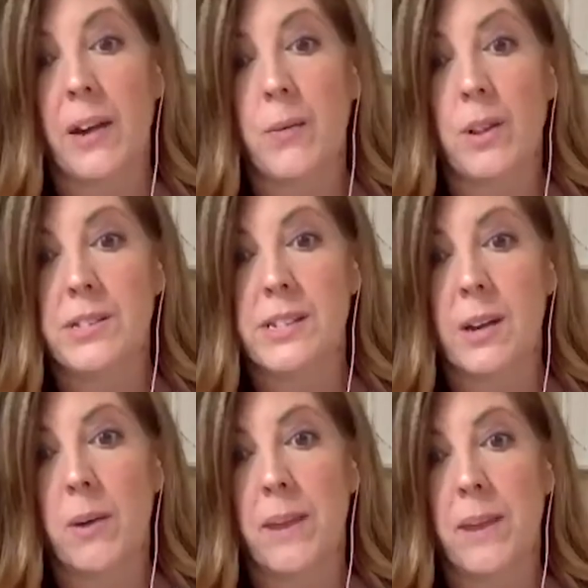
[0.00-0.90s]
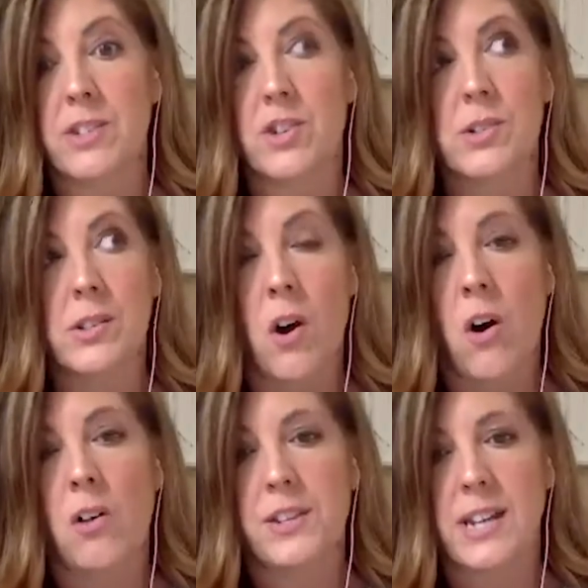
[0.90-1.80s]
Real Estate Webmasters
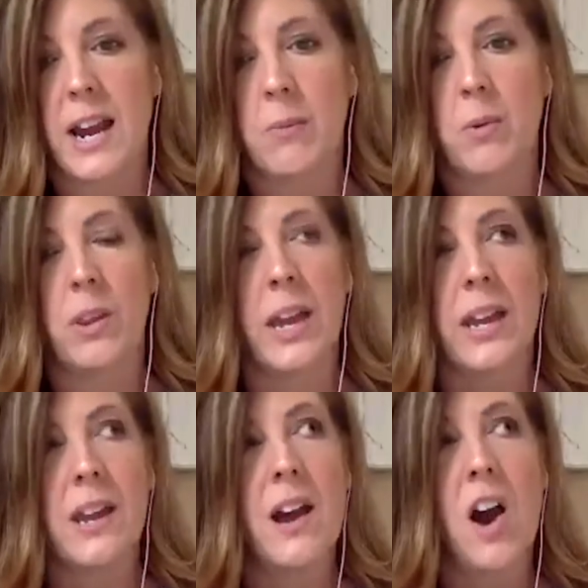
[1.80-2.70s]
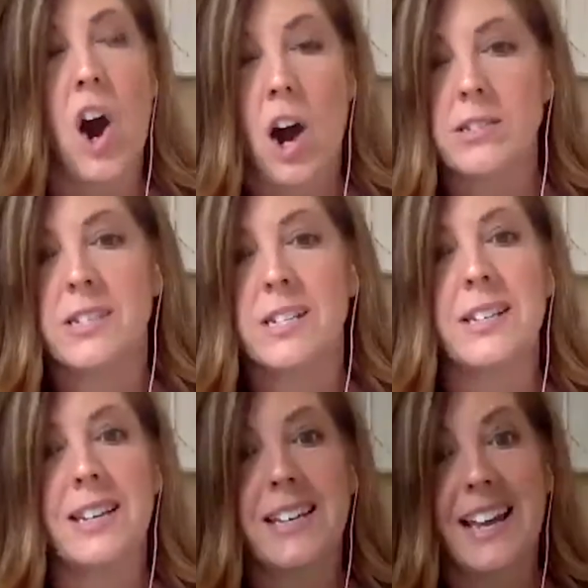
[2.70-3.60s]
all the time, where we're like,
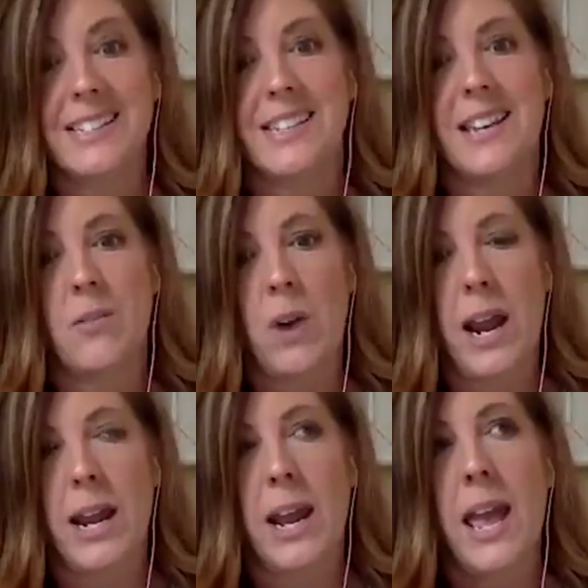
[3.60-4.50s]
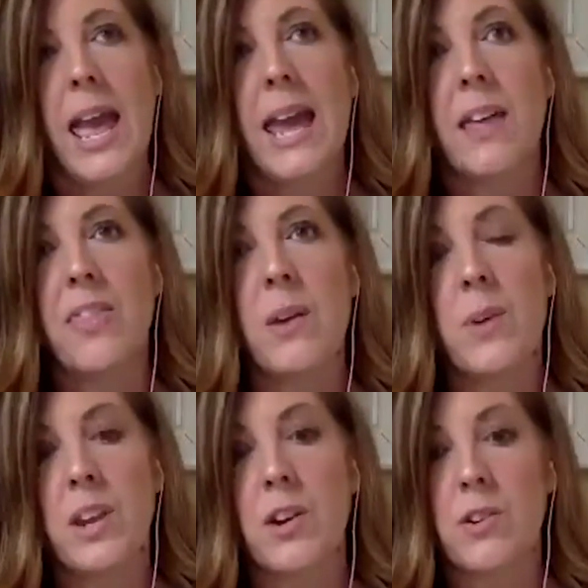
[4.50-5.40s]
Austin gets it right. And I think
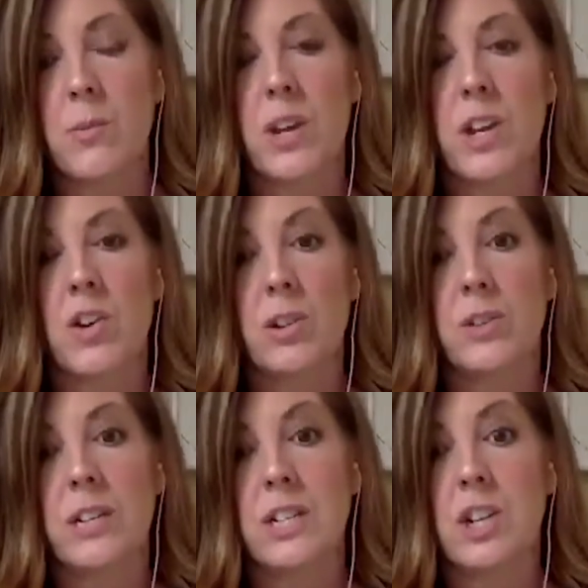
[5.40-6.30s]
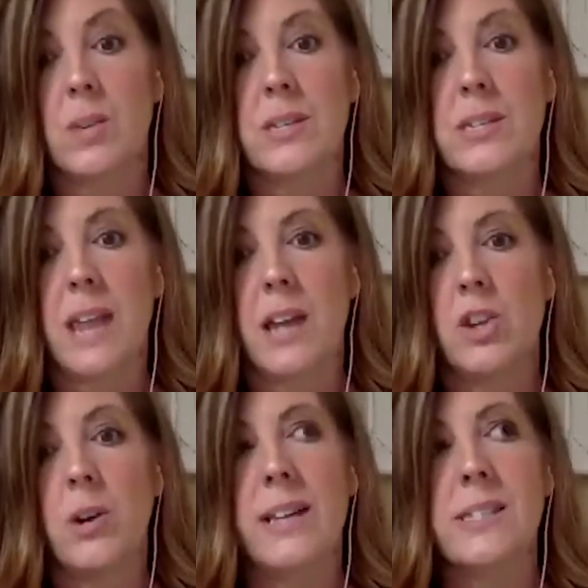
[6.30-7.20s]
what you're alluding to is that
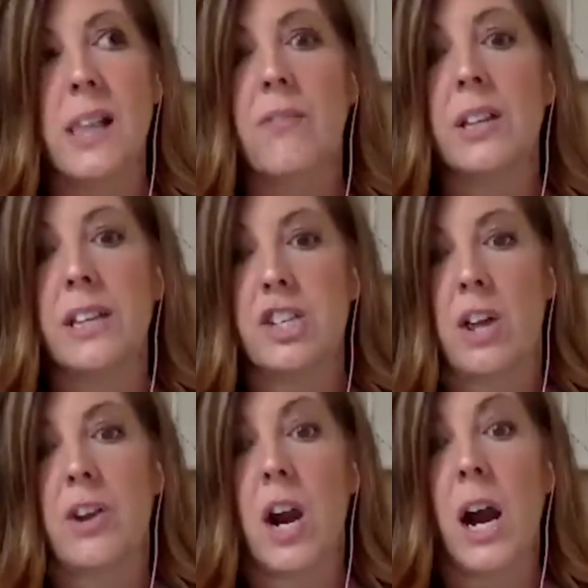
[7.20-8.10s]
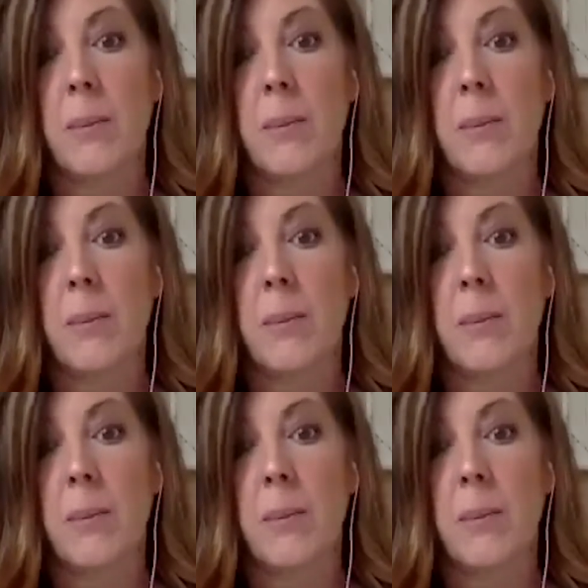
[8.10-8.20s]
you guys level each other up.